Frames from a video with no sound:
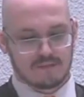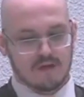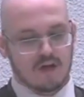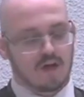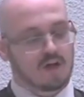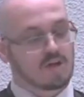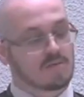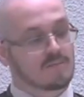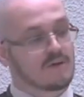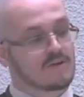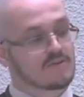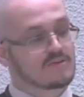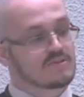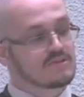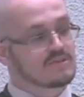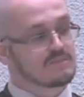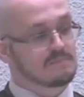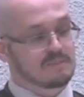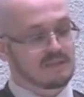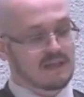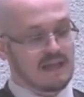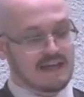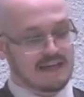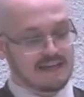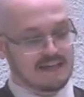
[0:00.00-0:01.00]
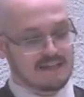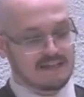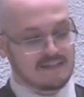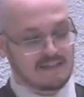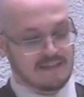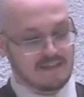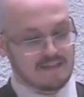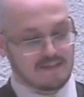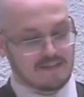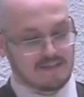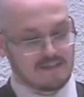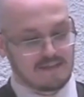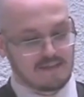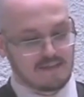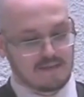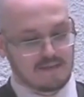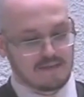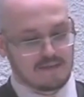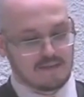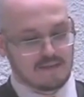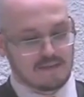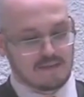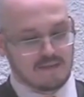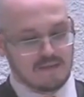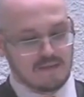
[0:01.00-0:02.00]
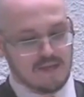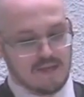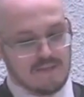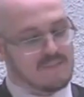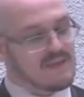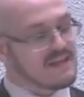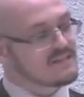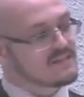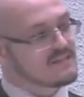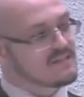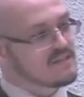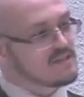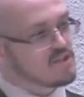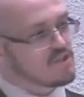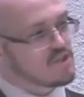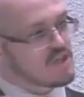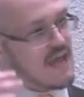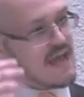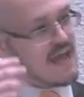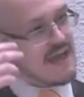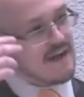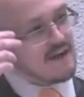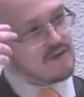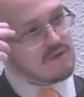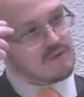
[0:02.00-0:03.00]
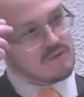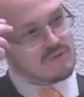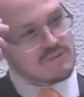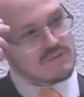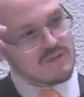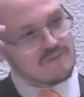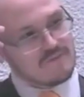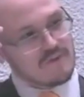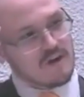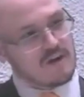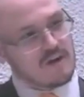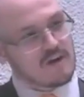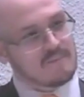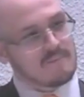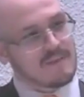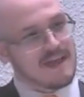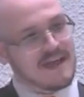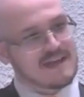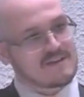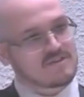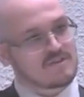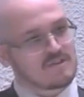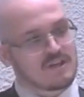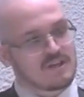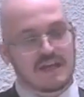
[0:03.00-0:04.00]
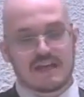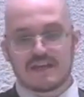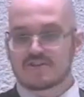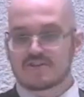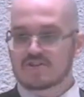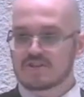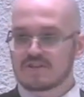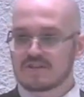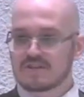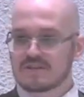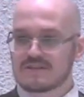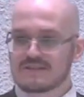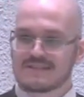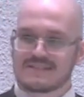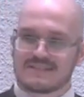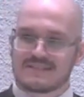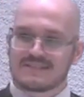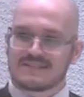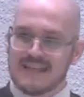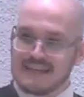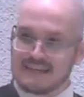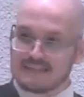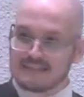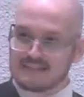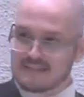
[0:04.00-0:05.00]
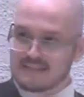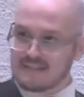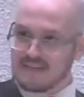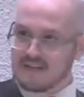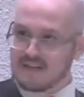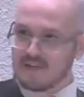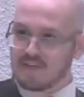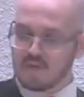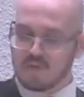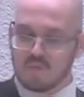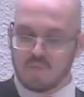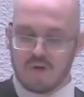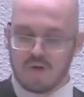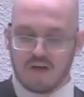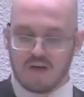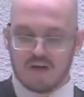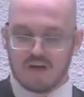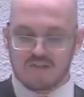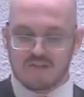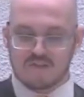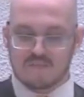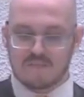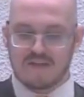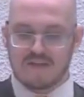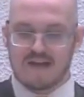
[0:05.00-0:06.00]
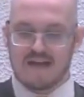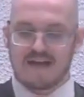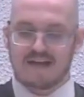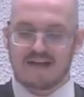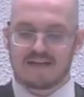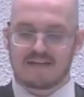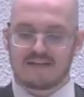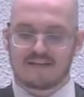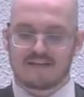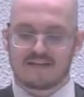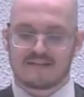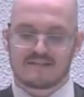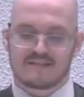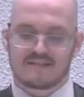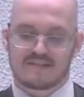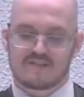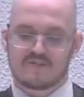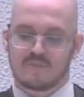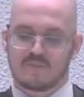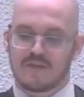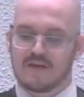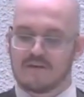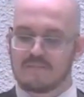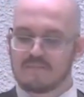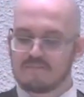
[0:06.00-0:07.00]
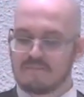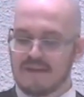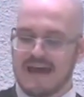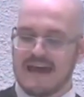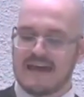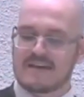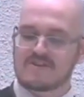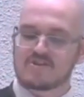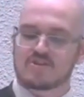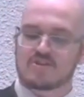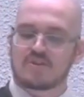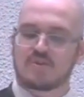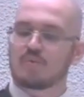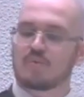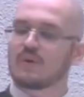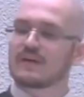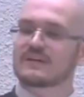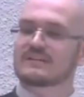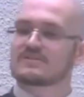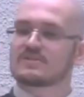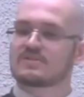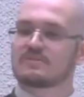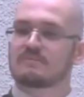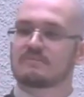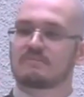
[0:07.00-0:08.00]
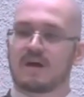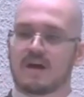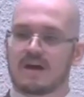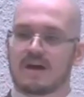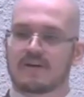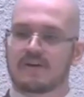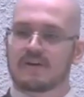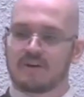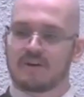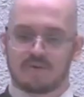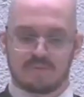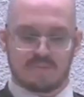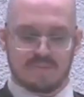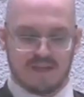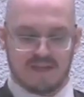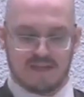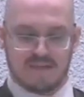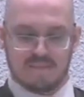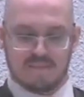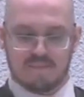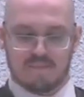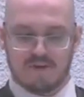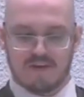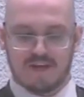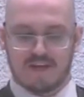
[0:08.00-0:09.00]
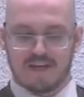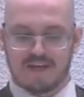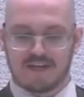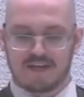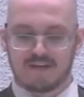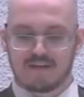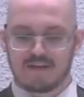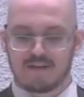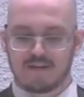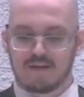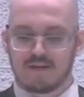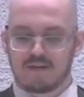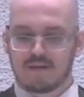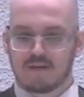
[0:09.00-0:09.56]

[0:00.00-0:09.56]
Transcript: Almost blinding, it makes the shadows of our imaginations dance on the walls behind us as we imagine what tomorrow may bring.